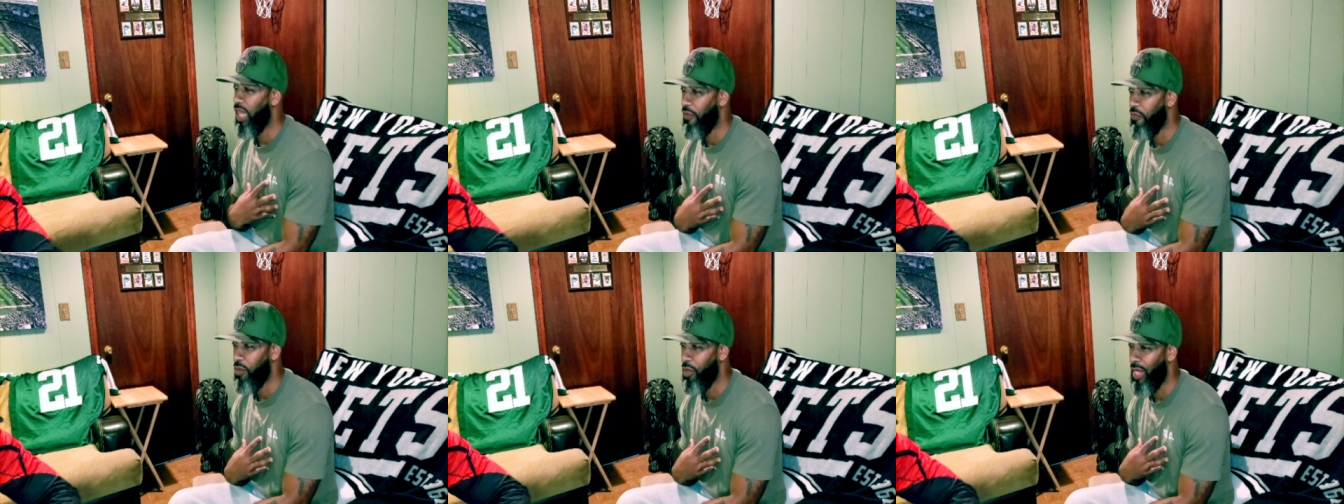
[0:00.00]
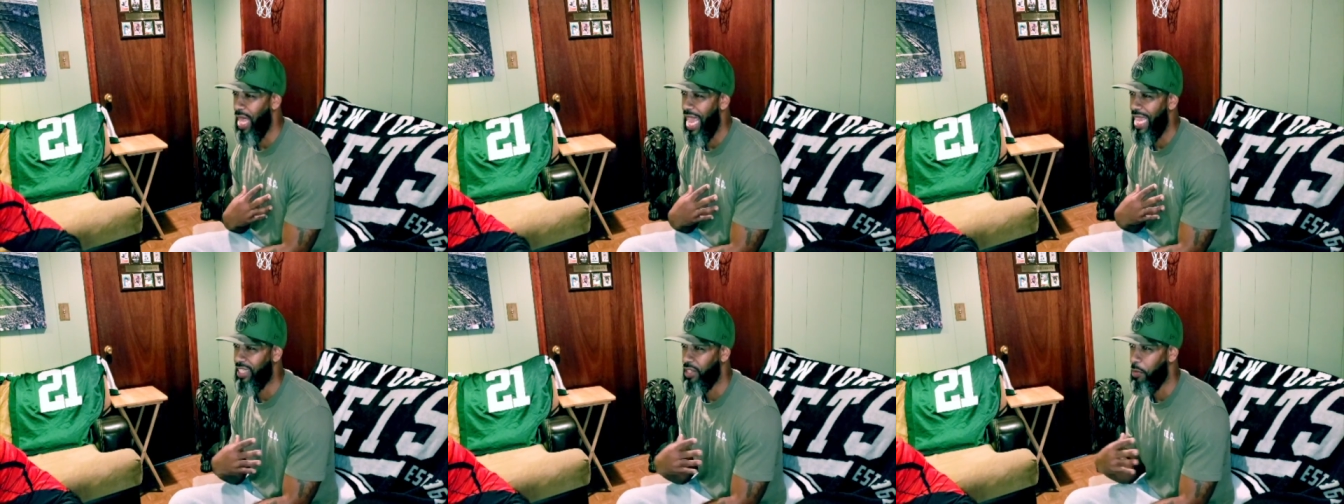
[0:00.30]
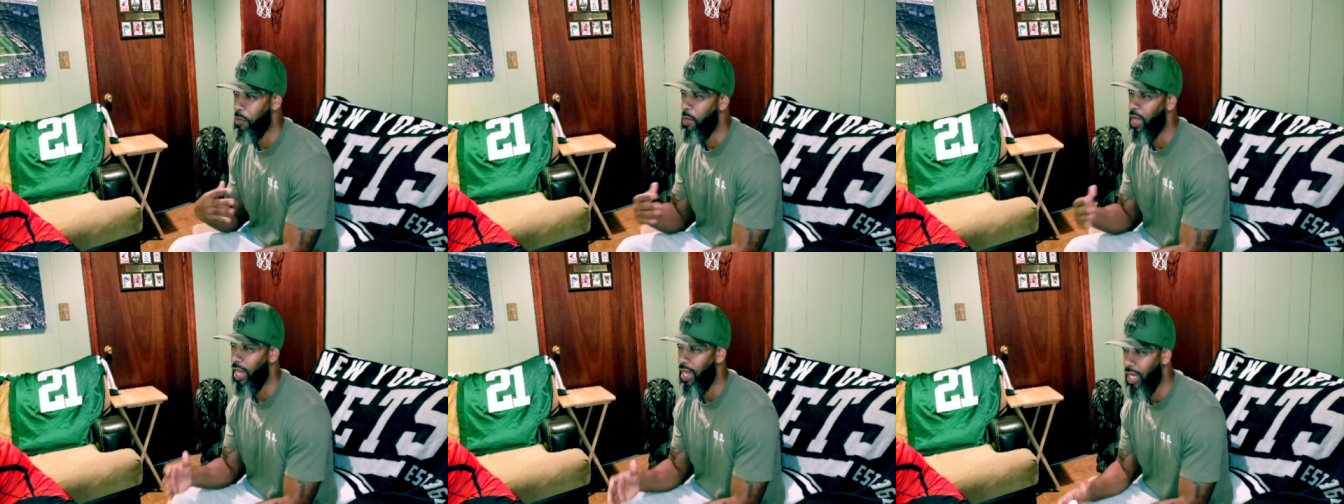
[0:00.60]
I feel as
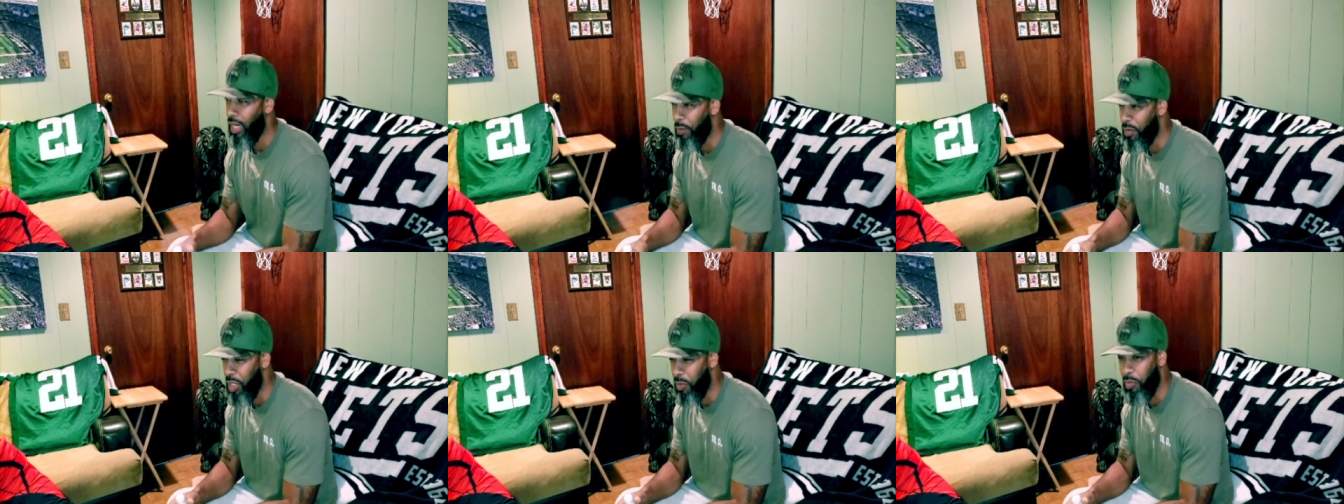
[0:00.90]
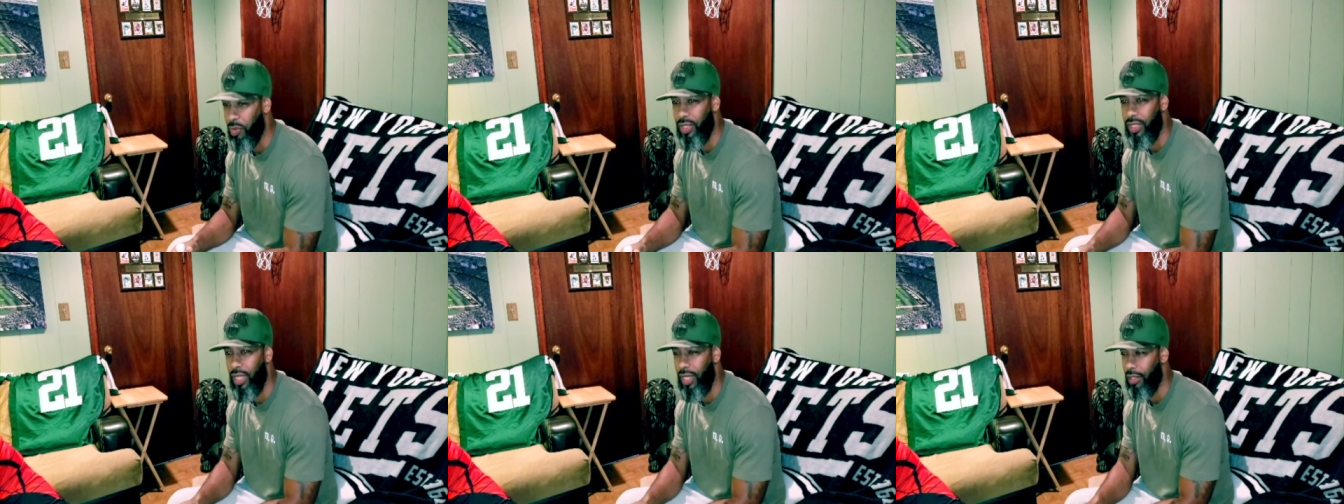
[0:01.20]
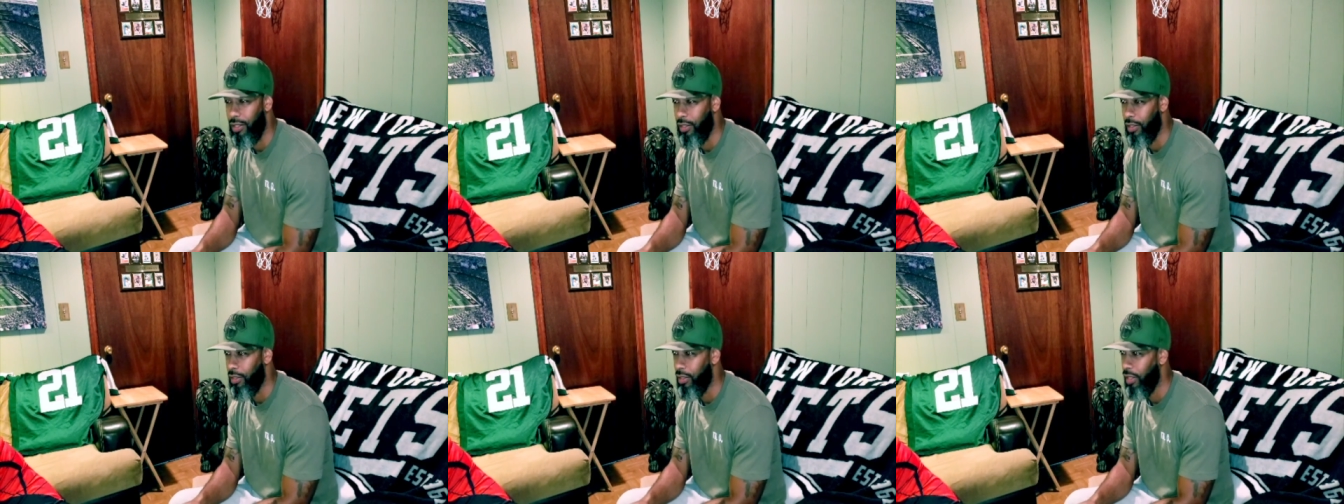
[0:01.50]
a man, I'm your
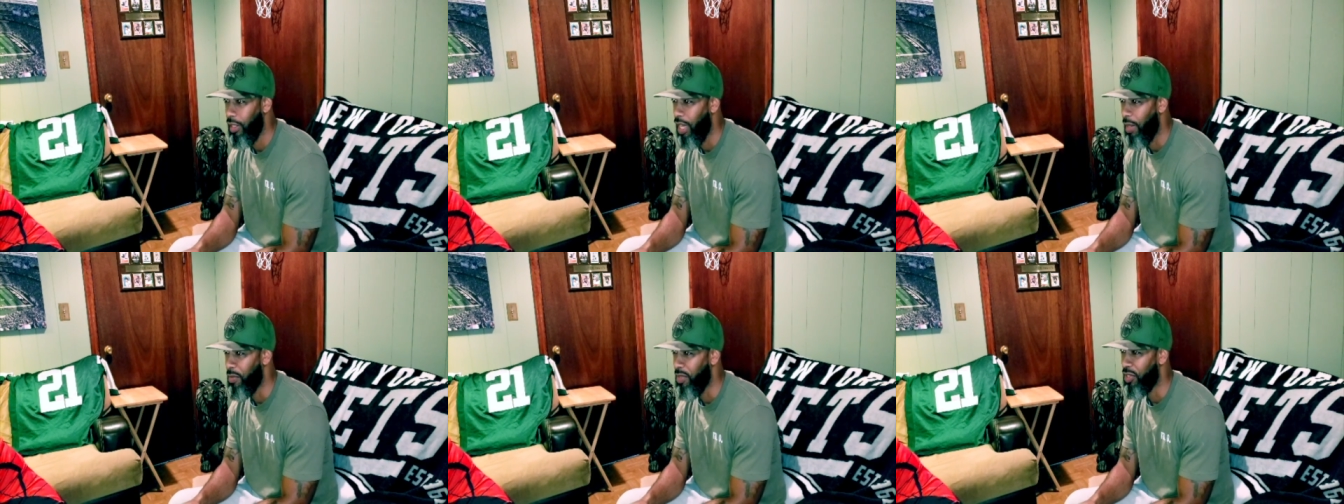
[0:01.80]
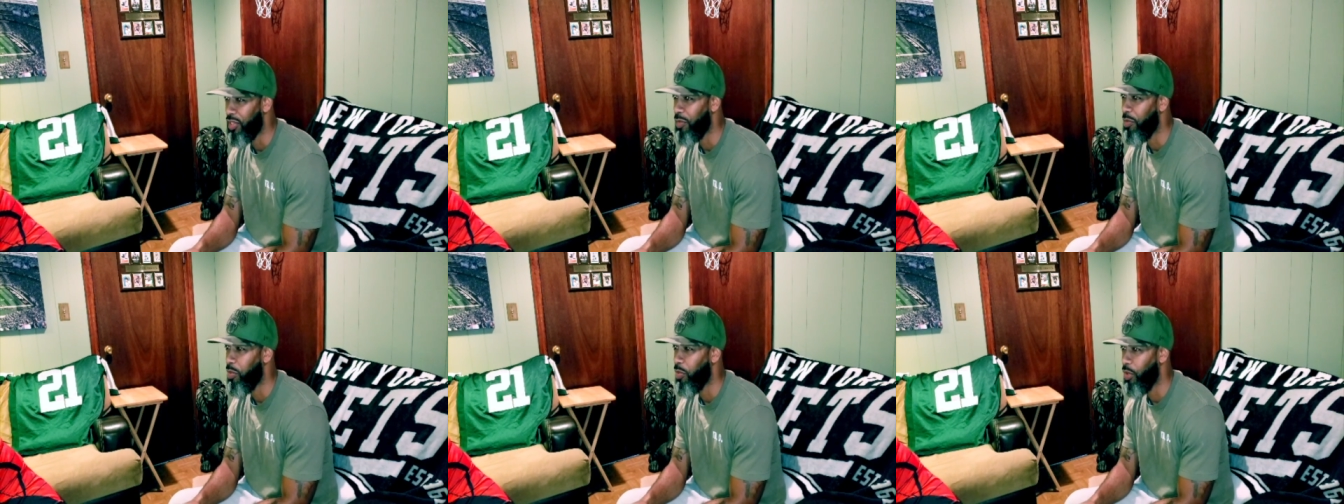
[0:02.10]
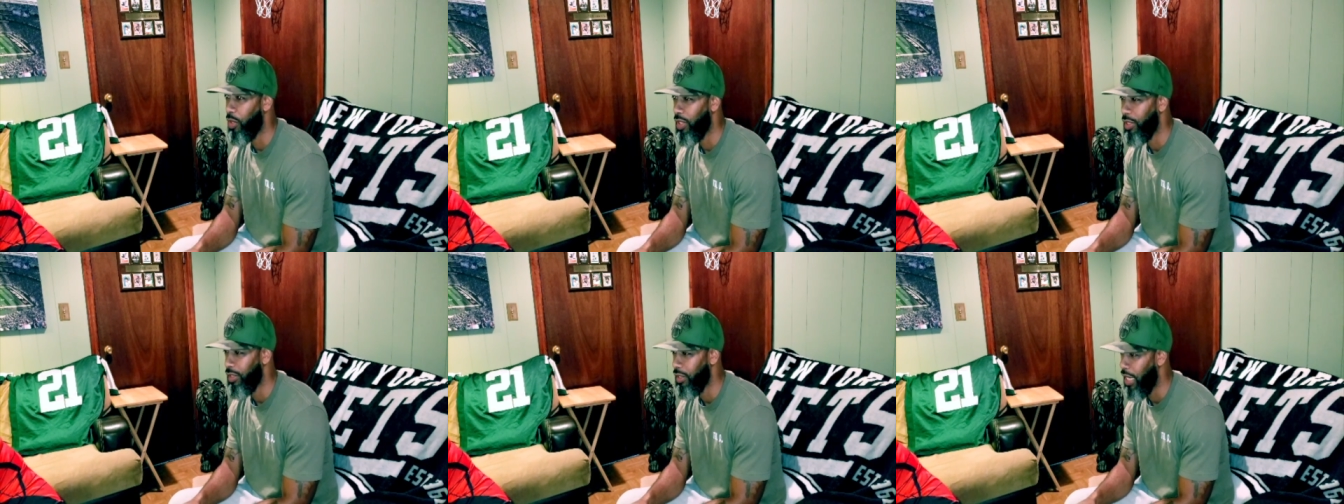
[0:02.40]
protector, I'm your
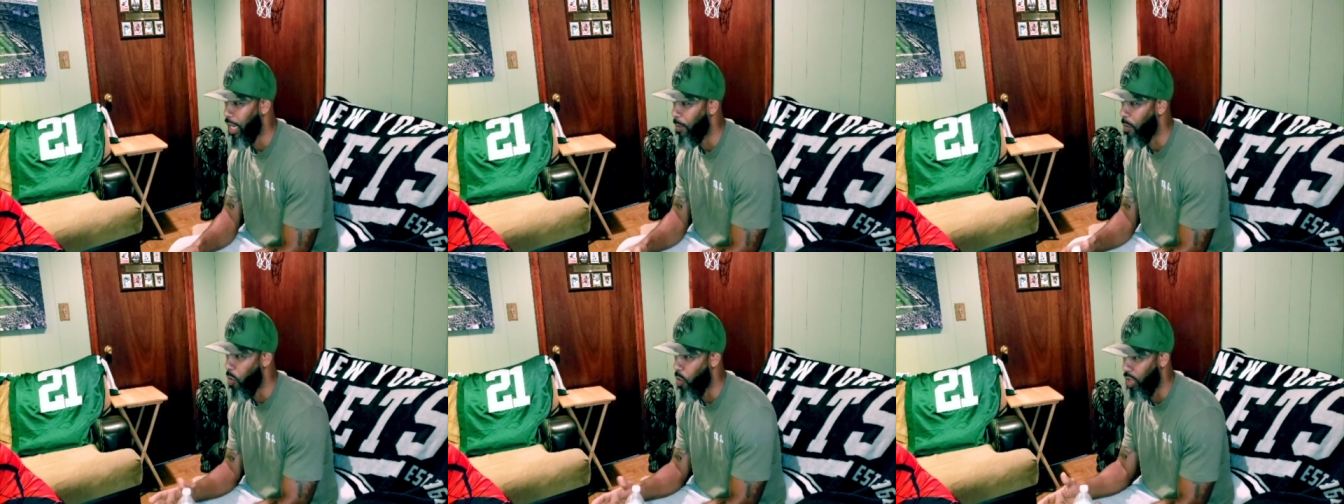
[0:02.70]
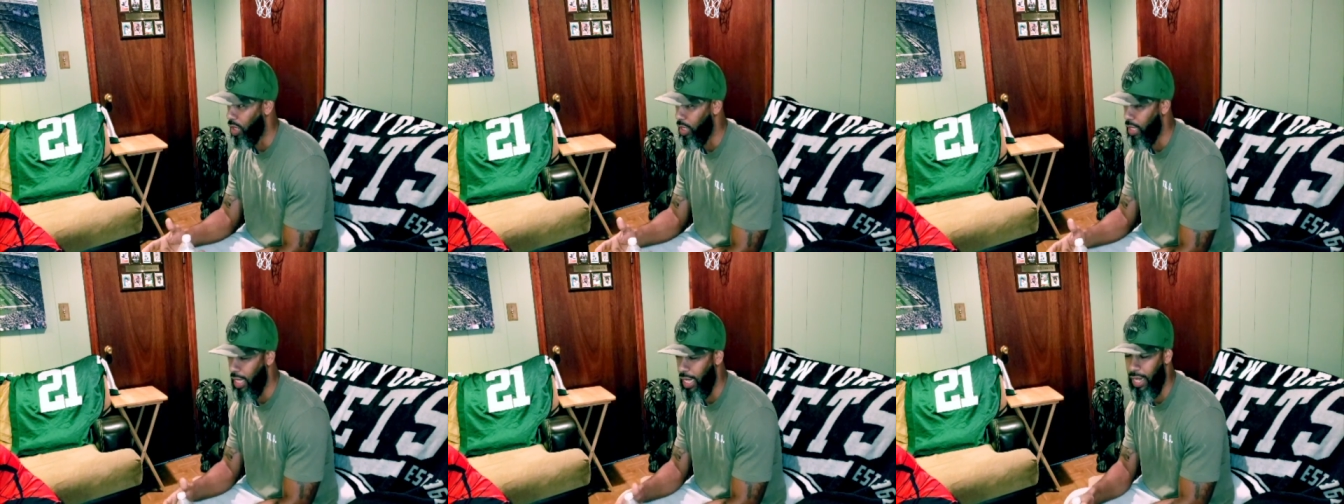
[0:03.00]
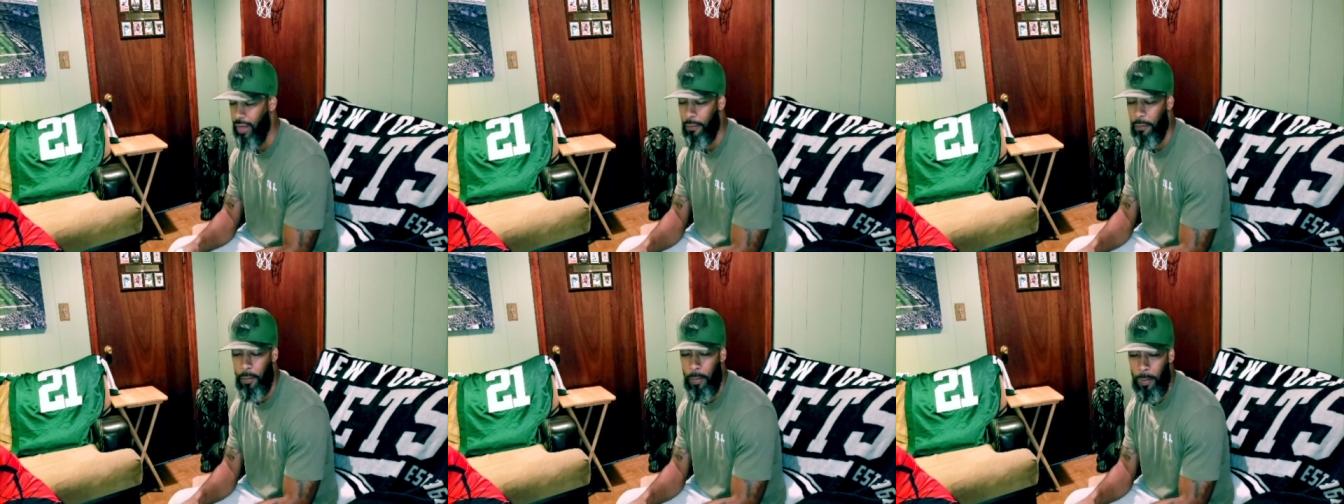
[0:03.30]
supporter, I'm all of
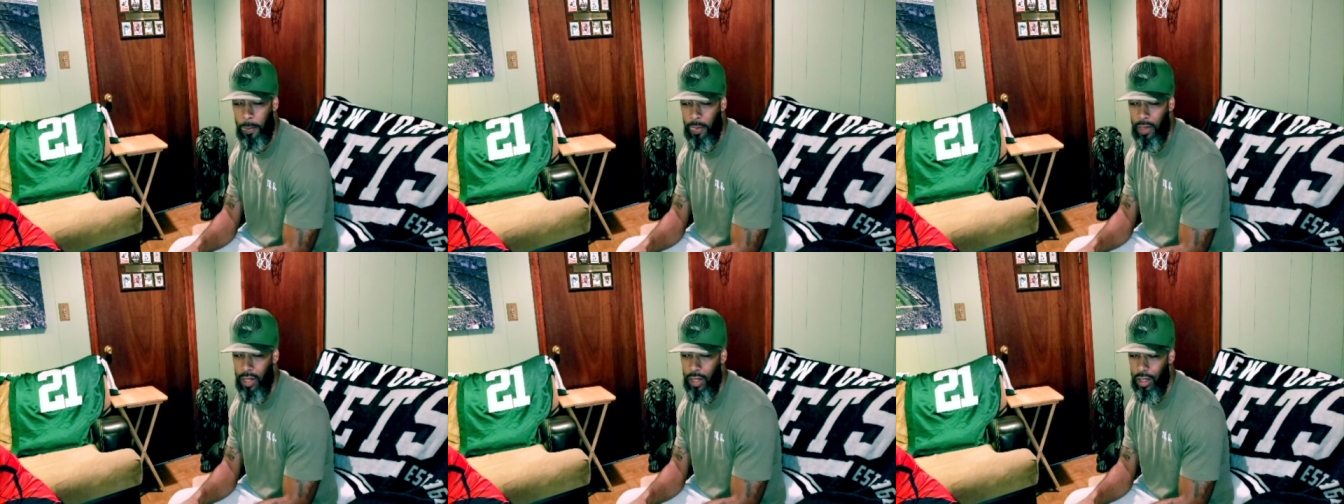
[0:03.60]
that.